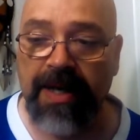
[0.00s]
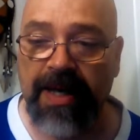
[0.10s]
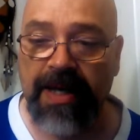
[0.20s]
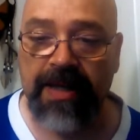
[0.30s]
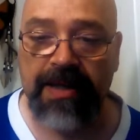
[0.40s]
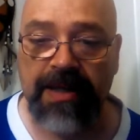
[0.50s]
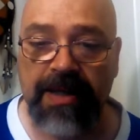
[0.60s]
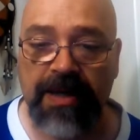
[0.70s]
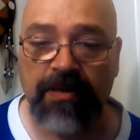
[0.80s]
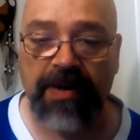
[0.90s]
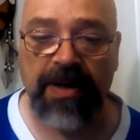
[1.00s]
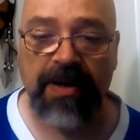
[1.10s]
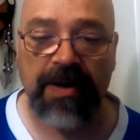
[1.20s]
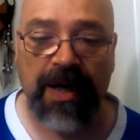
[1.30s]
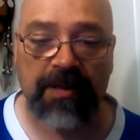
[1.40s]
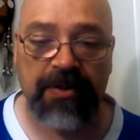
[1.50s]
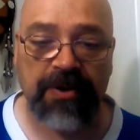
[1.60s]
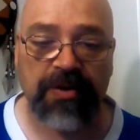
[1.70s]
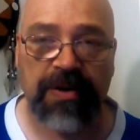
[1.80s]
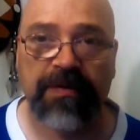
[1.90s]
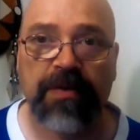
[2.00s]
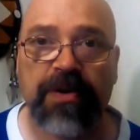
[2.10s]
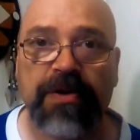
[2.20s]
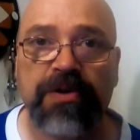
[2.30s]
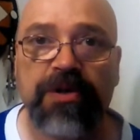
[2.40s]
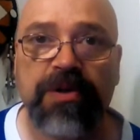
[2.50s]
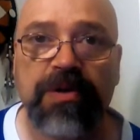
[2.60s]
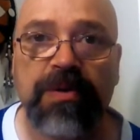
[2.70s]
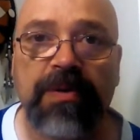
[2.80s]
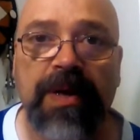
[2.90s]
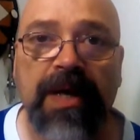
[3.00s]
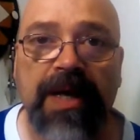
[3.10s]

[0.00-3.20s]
It'll be an opportunity for you to